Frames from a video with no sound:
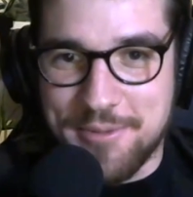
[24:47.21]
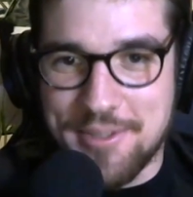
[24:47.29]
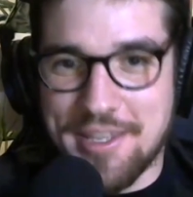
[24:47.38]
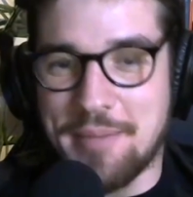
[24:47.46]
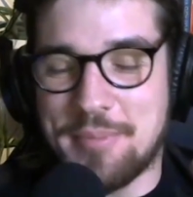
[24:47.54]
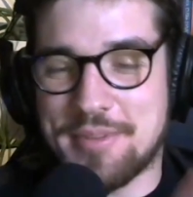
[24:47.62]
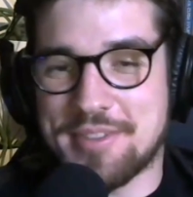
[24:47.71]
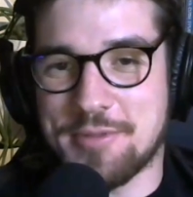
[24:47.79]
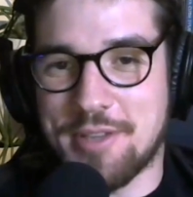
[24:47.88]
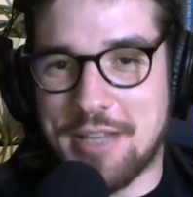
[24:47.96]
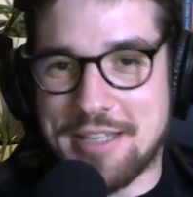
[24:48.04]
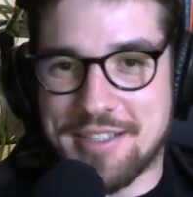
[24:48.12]
what happens as
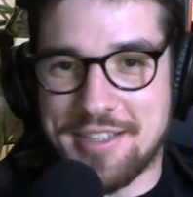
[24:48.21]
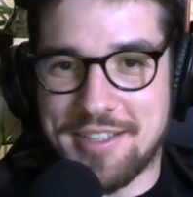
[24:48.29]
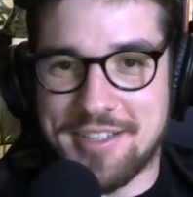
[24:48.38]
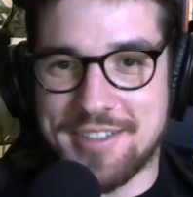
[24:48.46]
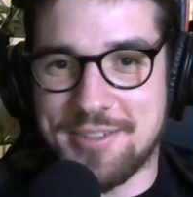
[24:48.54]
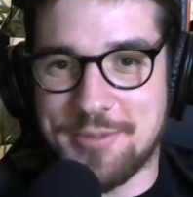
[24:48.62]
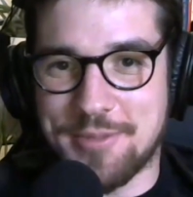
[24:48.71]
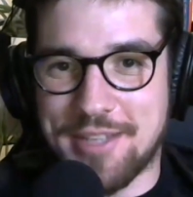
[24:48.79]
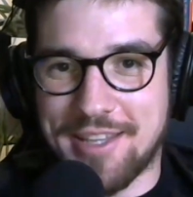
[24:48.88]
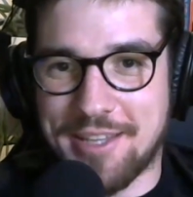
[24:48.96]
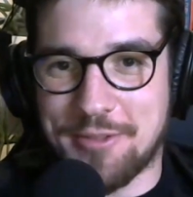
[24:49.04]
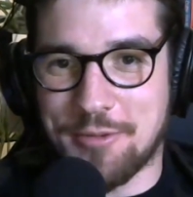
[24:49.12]
well, as I learned, you will
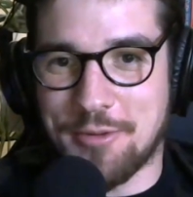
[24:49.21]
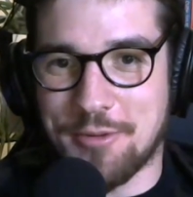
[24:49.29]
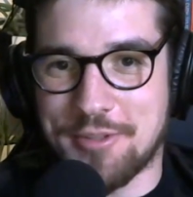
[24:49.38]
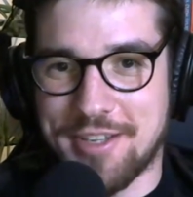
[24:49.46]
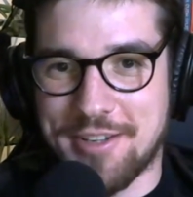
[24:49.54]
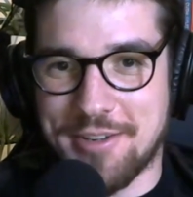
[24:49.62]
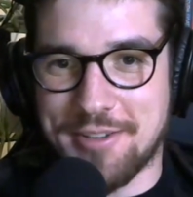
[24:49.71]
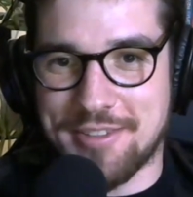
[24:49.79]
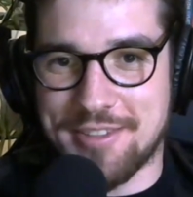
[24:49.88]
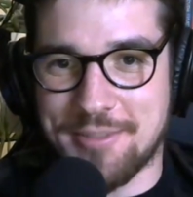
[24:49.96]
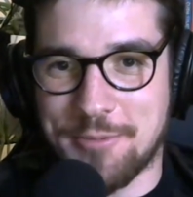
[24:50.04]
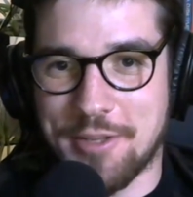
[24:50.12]
not like to go there
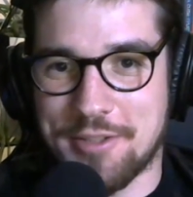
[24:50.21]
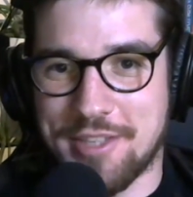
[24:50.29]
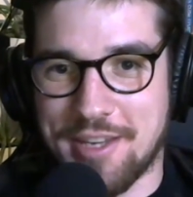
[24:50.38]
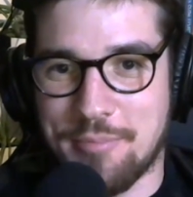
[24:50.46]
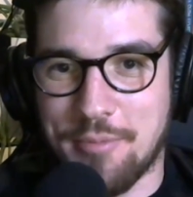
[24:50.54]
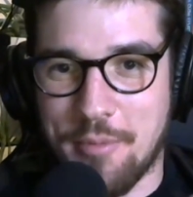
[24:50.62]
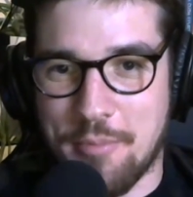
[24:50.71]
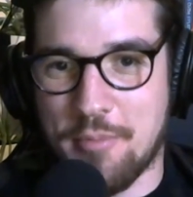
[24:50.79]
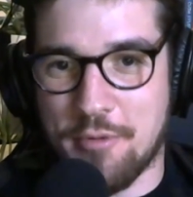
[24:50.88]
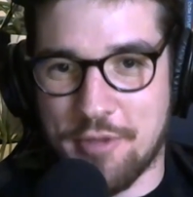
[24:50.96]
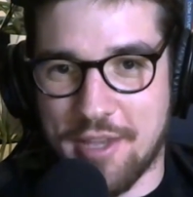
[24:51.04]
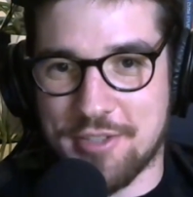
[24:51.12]
without any proper
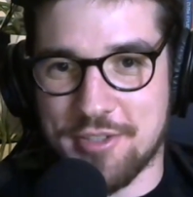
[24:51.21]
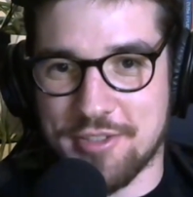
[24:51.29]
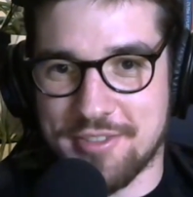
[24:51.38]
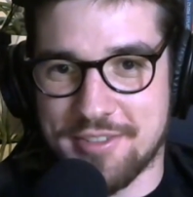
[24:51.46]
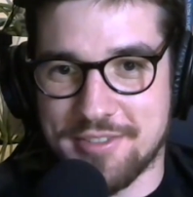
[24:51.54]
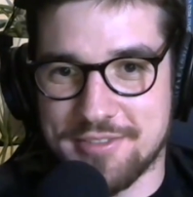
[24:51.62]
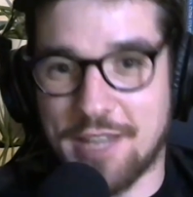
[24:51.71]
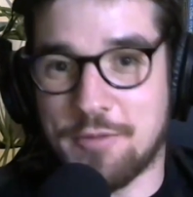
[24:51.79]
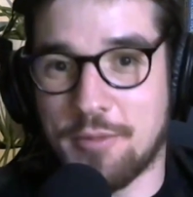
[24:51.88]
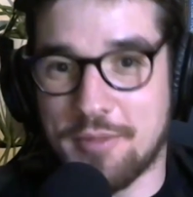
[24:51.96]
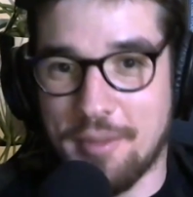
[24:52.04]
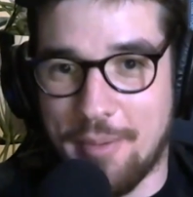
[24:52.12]
protection. Not
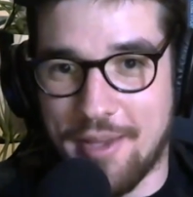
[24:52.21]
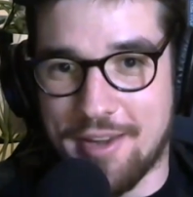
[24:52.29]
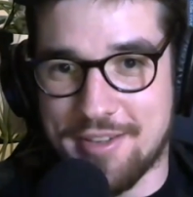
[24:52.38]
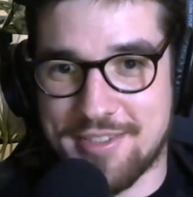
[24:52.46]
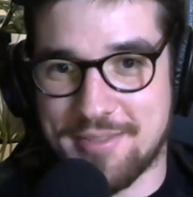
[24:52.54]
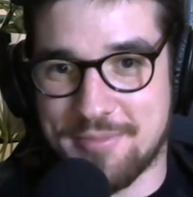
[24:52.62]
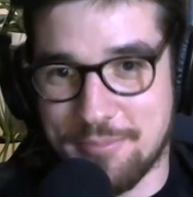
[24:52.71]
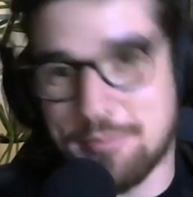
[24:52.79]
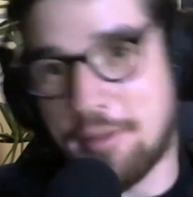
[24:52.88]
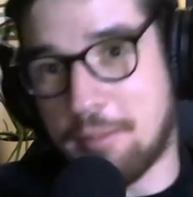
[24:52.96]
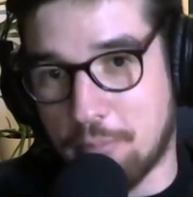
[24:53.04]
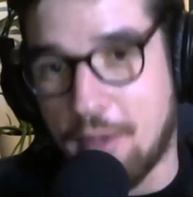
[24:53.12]
from the bears,
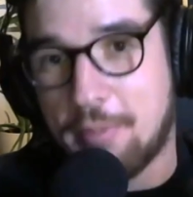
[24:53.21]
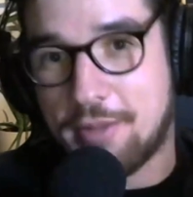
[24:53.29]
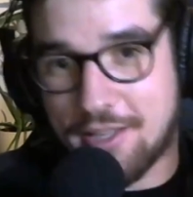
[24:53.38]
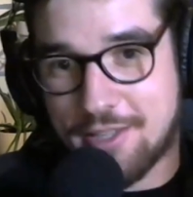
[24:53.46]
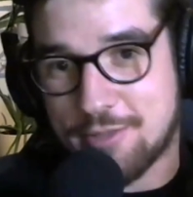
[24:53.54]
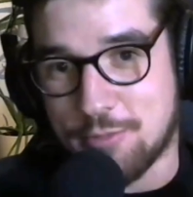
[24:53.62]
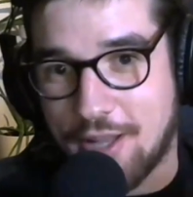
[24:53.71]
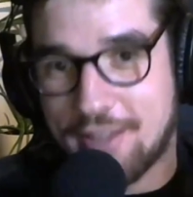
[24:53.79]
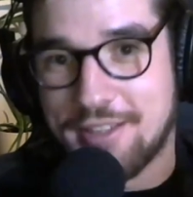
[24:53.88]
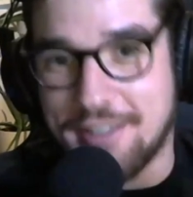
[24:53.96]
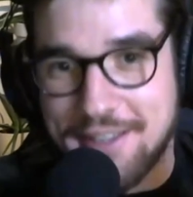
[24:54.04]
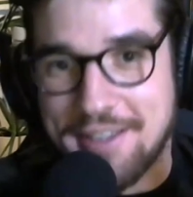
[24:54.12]
but maybe that as well.
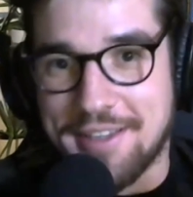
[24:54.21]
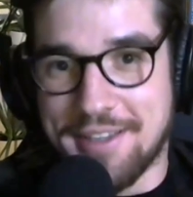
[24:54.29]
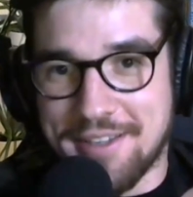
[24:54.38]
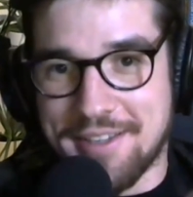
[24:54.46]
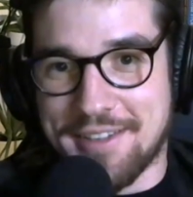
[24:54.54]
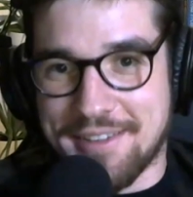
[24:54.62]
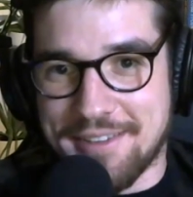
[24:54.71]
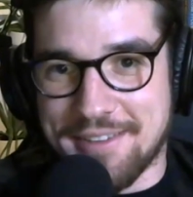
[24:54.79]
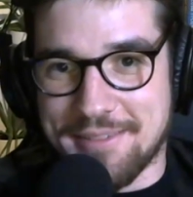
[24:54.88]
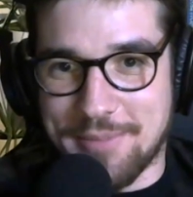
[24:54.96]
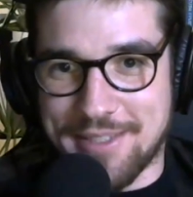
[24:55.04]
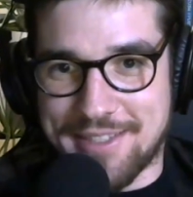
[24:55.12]

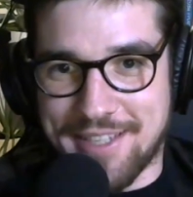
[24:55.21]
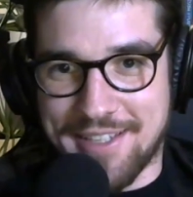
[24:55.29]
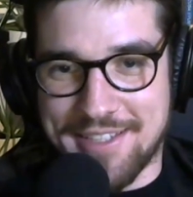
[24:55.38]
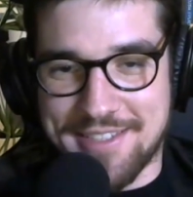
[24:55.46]
But tiny